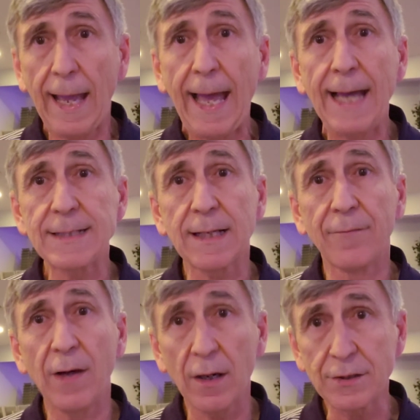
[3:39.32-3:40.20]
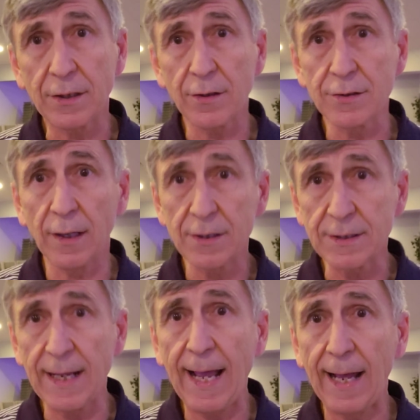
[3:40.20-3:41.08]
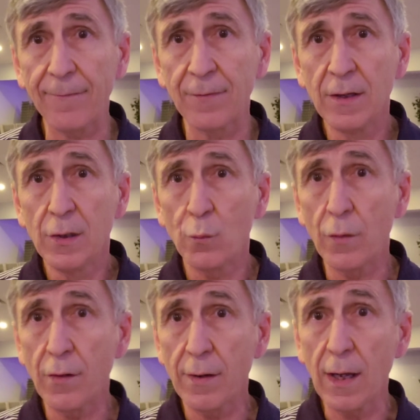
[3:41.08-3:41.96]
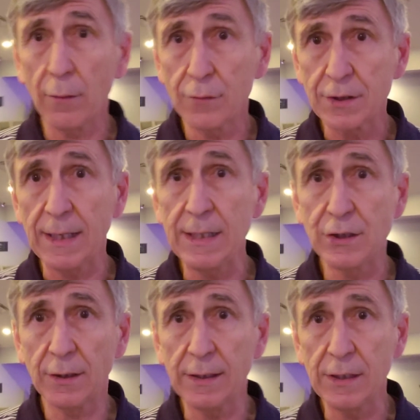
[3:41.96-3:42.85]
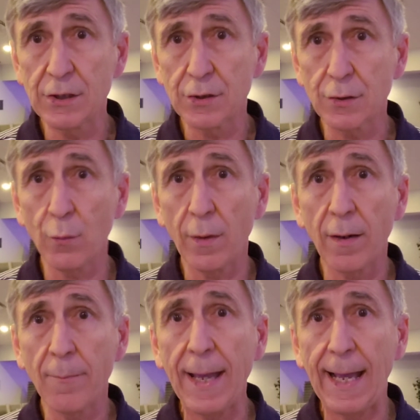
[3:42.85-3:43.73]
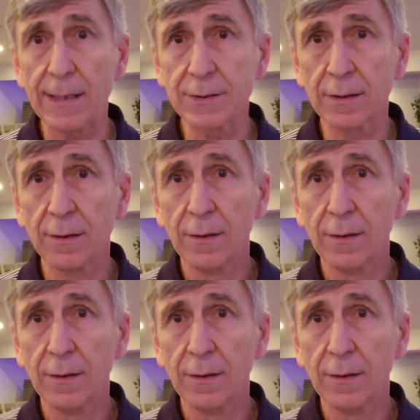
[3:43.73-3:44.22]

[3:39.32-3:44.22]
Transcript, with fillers: ask our volunteers and our staff when they're not on stage at least, to wear a mask.